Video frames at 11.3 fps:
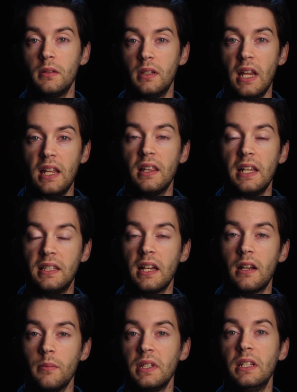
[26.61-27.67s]
daylight that
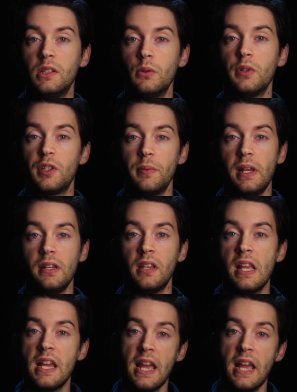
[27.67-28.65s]
comes into a space,